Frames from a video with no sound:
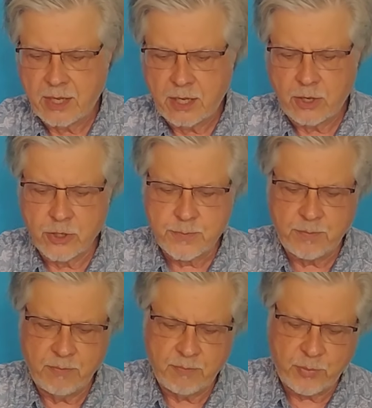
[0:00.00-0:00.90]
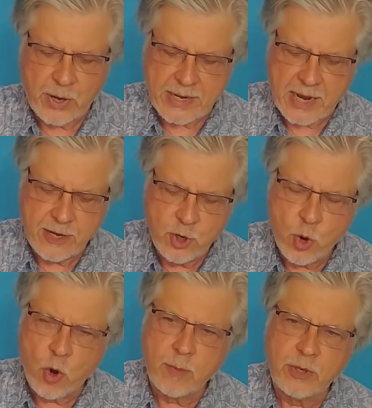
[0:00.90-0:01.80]
Because prehnite
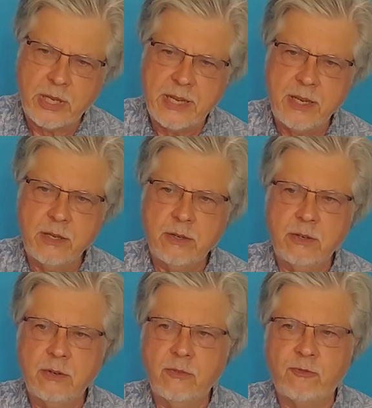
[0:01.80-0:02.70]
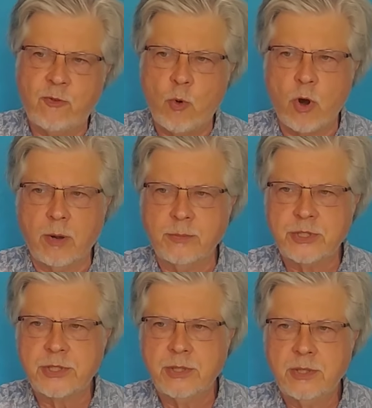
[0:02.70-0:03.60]
normally
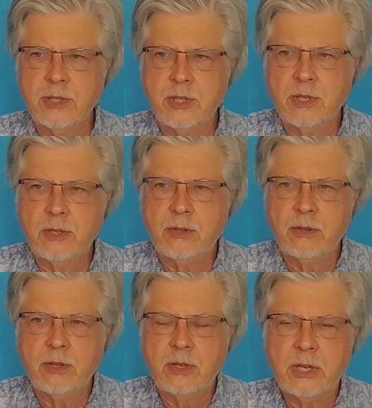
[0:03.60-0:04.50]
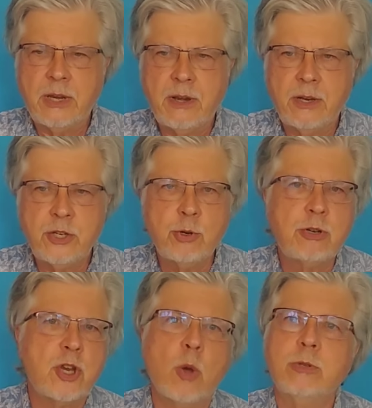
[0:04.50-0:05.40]
forms, you
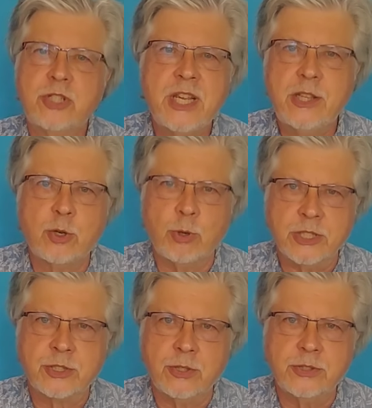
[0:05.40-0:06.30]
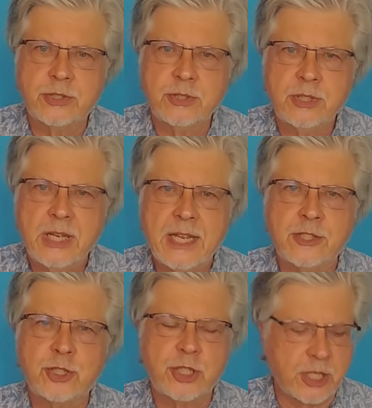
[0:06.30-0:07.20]
don't see the crystals. It
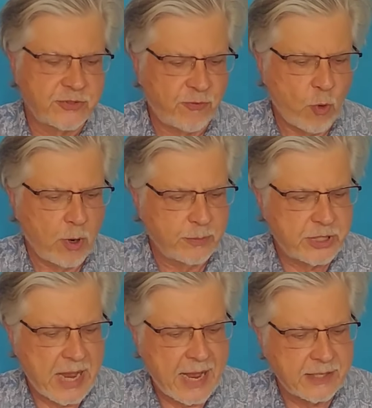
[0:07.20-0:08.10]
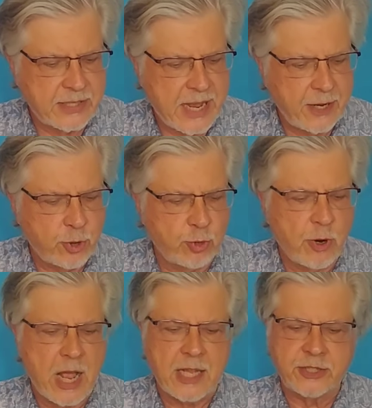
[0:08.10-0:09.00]
just forms as a
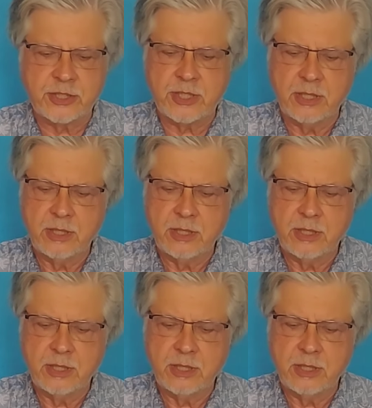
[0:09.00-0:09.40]
crust